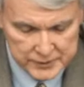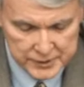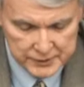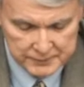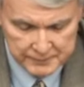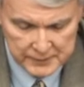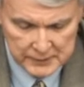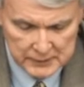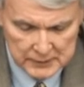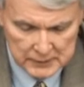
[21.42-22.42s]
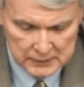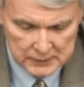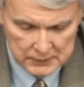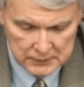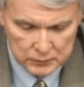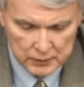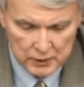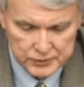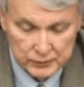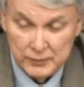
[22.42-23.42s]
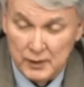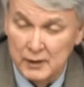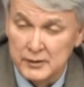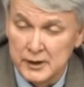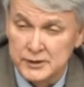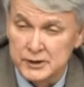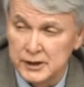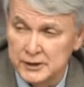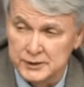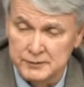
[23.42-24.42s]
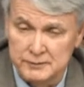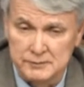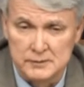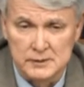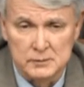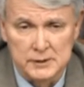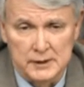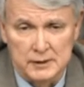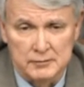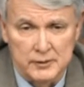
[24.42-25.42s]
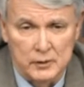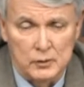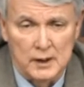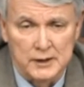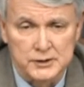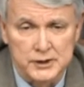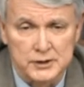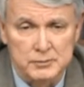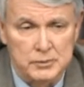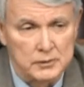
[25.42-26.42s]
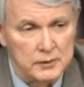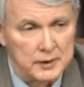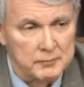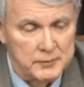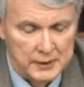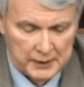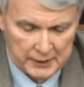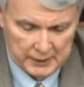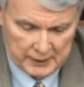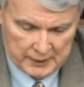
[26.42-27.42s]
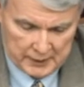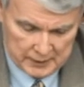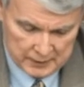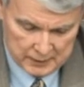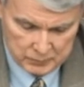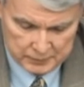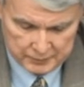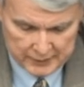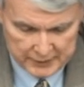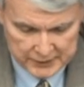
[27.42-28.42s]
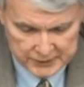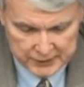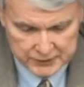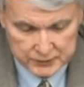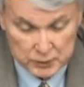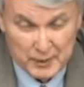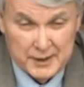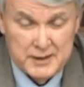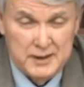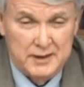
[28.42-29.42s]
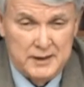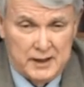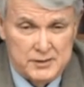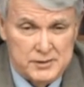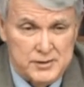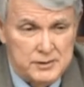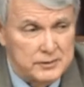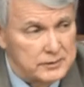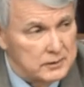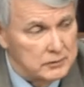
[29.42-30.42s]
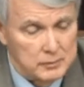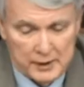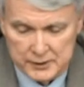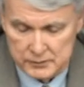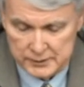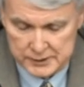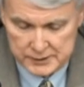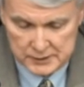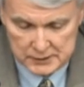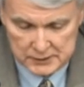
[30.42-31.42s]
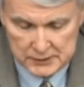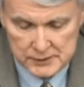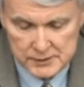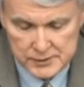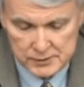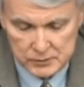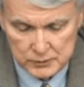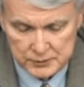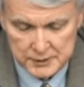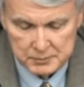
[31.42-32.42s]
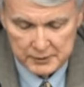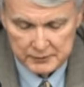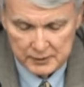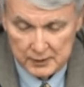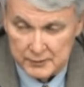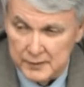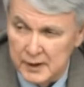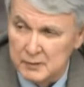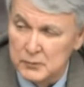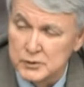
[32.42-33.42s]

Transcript: Virginia. We're also involved in education, and we have an online education program, and we provide education to about 10,000 students over about 20 states. So we're deeply involved in that.